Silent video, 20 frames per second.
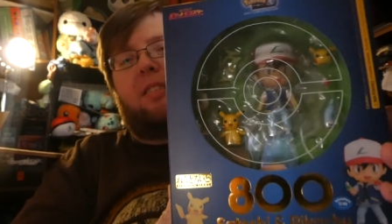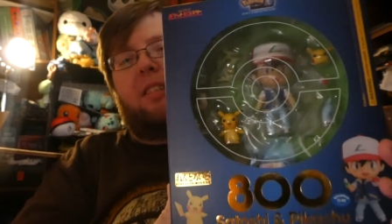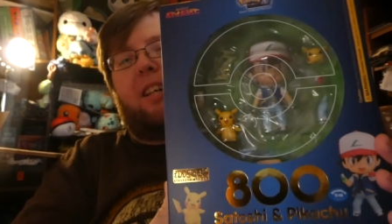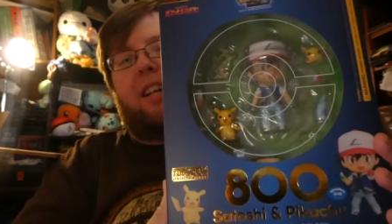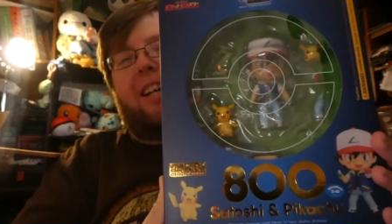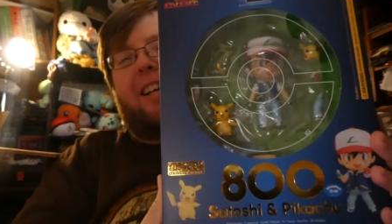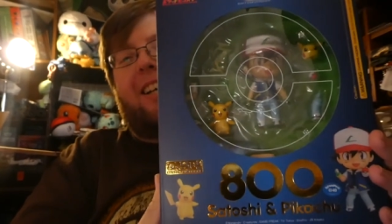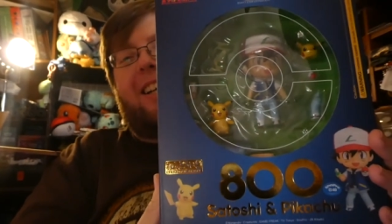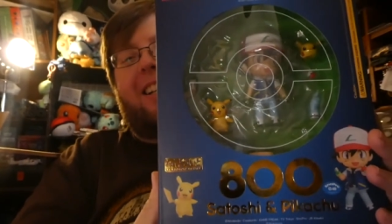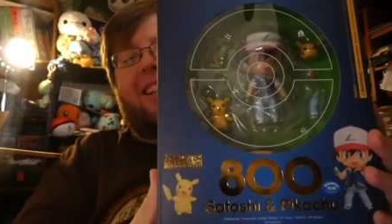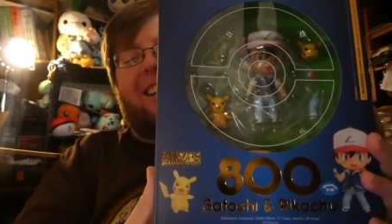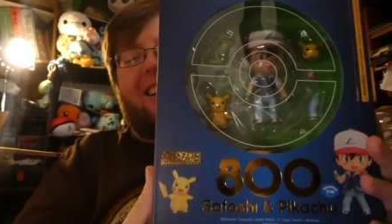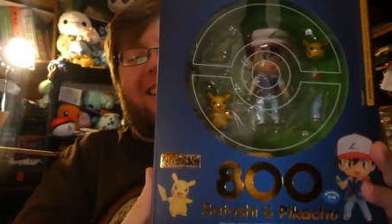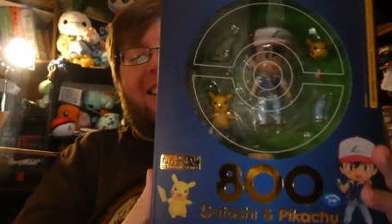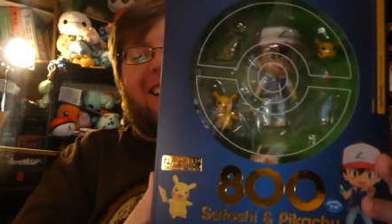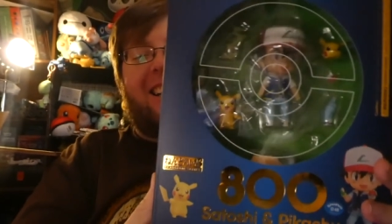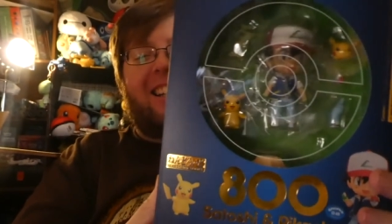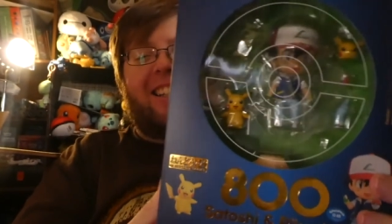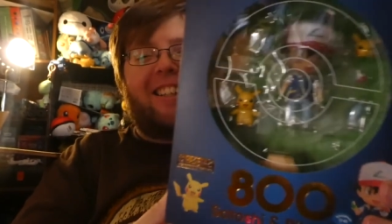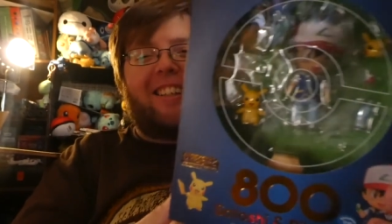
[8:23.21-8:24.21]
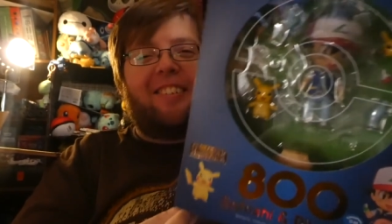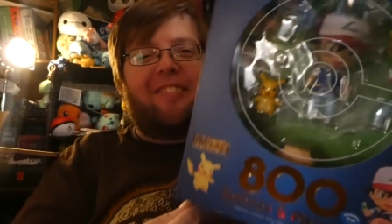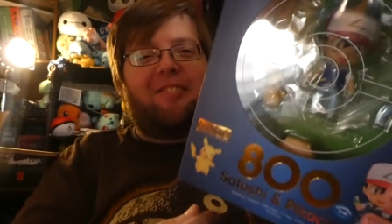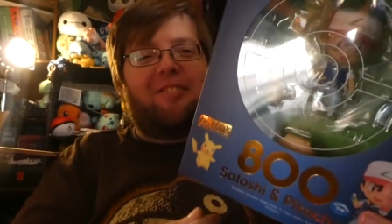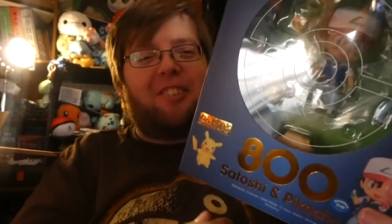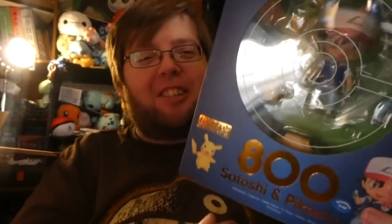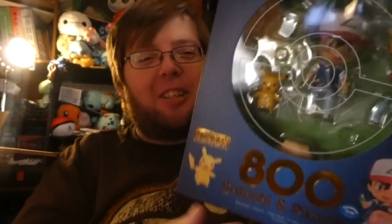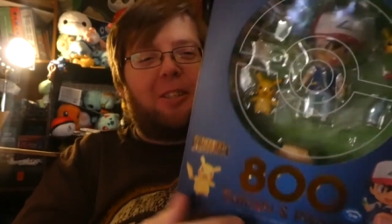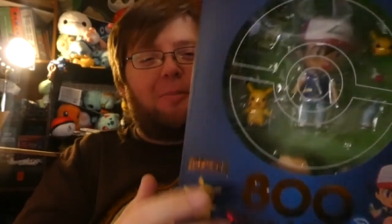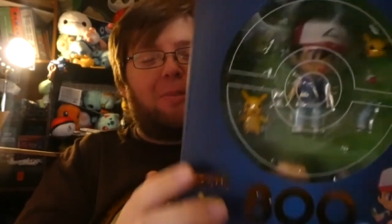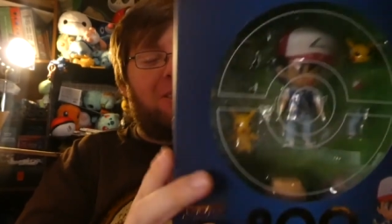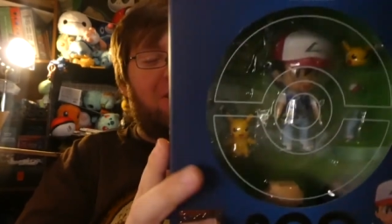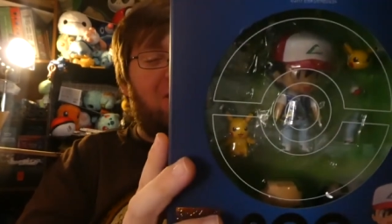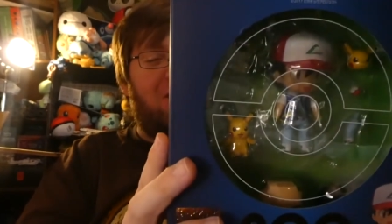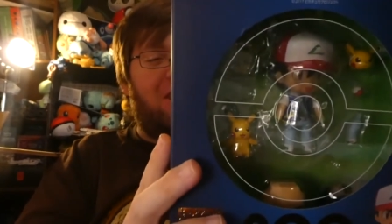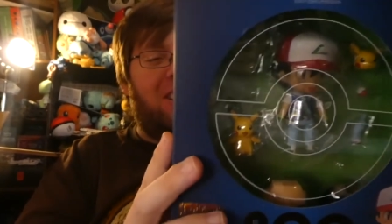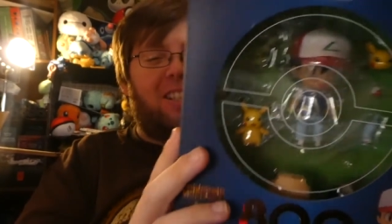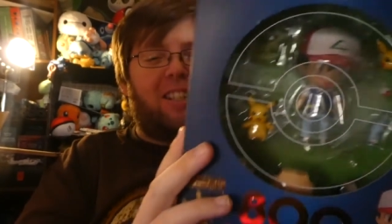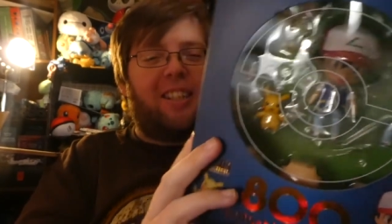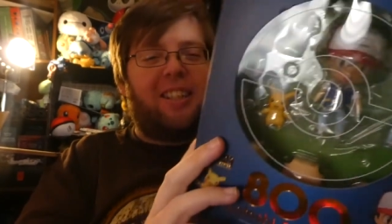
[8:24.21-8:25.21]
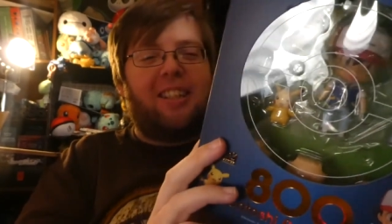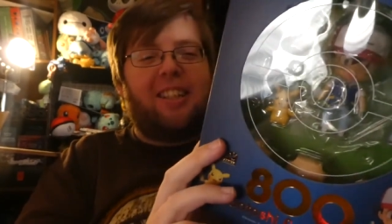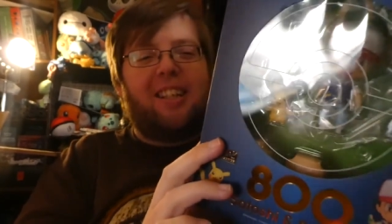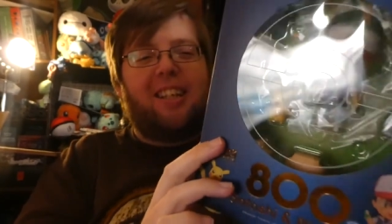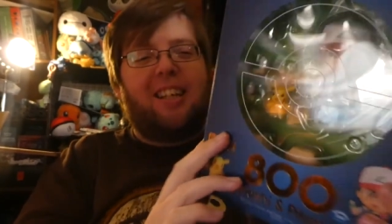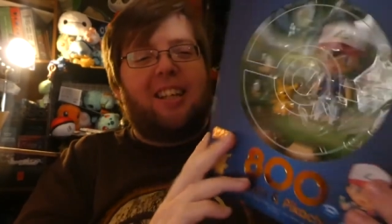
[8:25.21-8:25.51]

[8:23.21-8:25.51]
I, I very much needed.